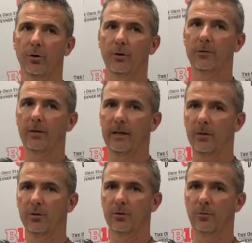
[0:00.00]
journey when
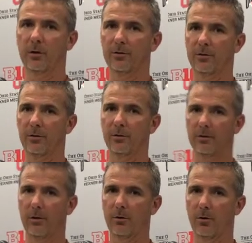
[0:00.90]
they go somewhere else too.
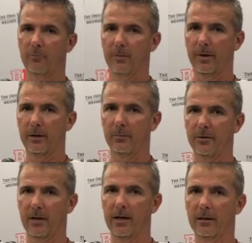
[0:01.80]
I don't know if they made a
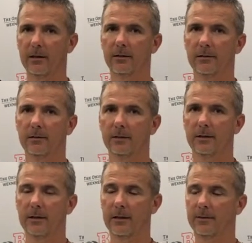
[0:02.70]
mistake.
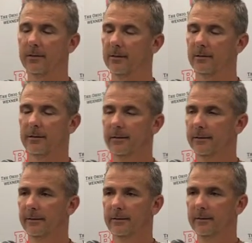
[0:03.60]
That's uh,
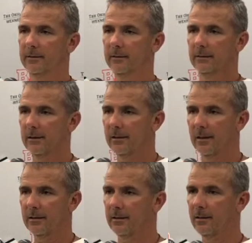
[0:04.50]

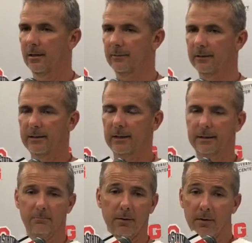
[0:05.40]
that's that's tough.
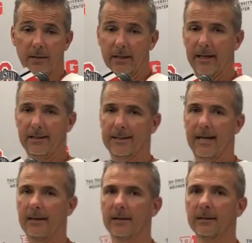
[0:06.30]
Like, I, to be honest, I can't
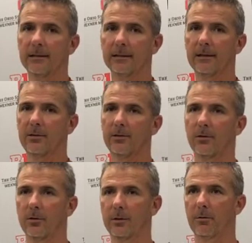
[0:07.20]
stand it.
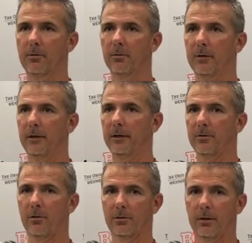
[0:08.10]
It's early recruiting
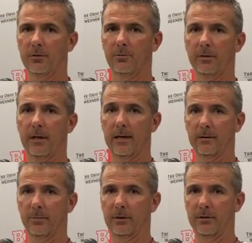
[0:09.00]
has hurt us with
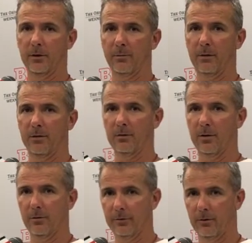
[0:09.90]
that because everybody
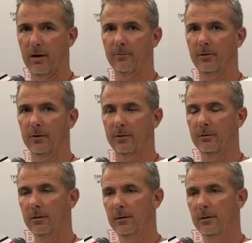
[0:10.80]
wants to know what they're offered, and,